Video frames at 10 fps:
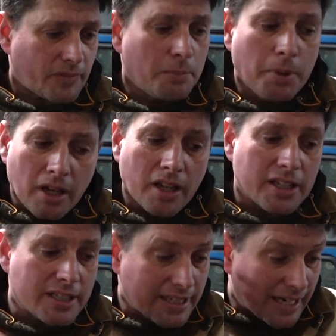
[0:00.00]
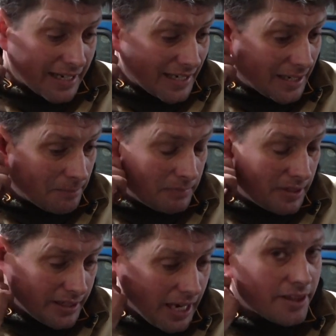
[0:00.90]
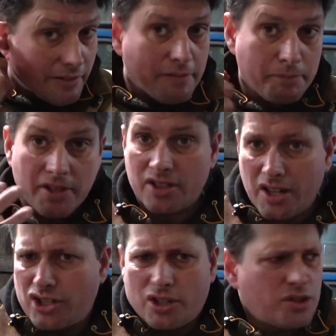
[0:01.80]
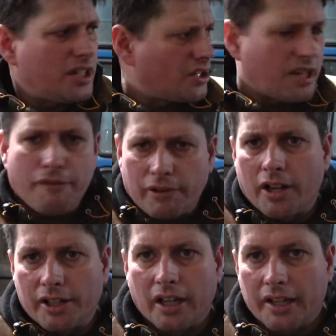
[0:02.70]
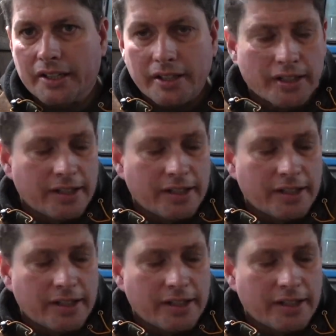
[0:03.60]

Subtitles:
But like I say, yeah, there have been, it's because there's several I'd like.